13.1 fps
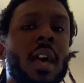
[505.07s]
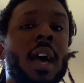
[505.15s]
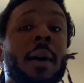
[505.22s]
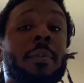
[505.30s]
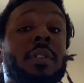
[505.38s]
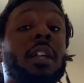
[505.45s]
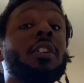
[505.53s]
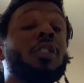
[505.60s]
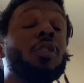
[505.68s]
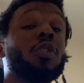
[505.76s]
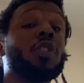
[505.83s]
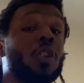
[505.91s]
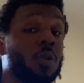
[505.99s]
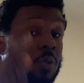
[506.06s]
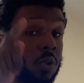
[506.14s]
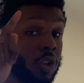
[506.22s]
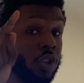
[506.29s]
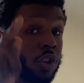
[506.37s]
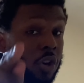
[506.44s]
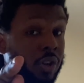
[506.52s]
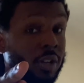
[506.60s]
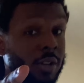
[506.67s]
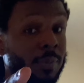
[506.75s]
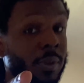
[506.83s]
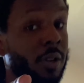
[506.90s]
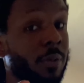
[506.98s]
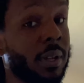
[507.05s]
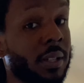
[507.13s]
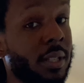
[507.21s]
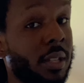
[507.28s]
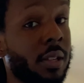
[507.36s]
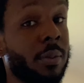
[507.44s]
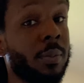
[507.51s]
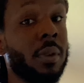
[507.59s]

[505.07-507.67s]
I'm telling you, yo, you're gonna be on my team.